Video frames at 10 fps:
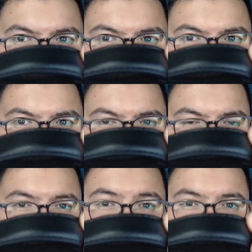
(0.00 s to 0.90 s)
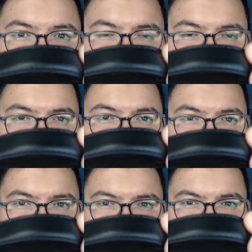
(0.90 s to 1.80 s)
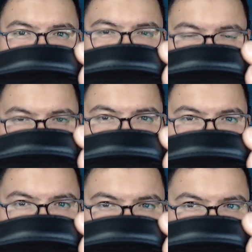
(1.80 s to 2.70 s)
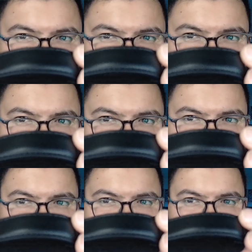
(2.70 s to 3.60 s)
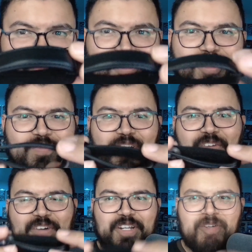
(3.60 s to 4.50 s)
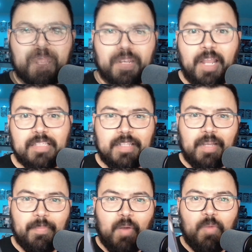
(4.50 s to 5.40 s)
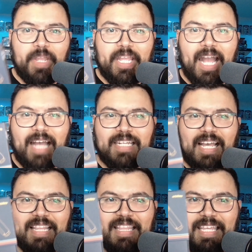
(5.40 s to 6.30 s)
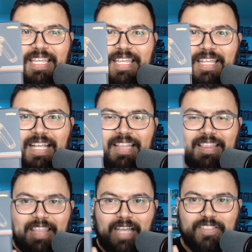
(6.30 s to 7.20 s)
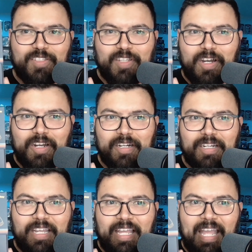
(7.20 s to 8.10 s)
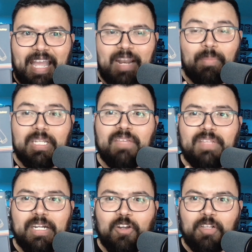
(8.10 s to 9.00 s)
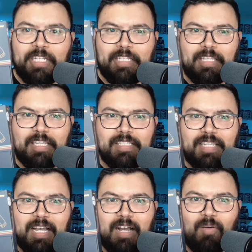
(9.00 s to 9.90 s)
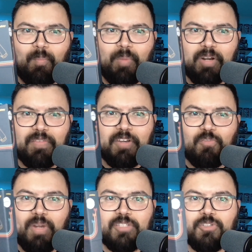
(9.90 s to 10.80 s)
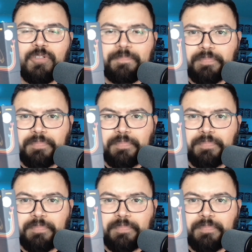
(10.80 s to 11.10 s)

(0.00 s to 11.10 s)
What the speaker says: can't see it, but it says impressive, most impressive, which is very, very cool. Next up, we got the Death Star, and I believe they're calling it this part of their retro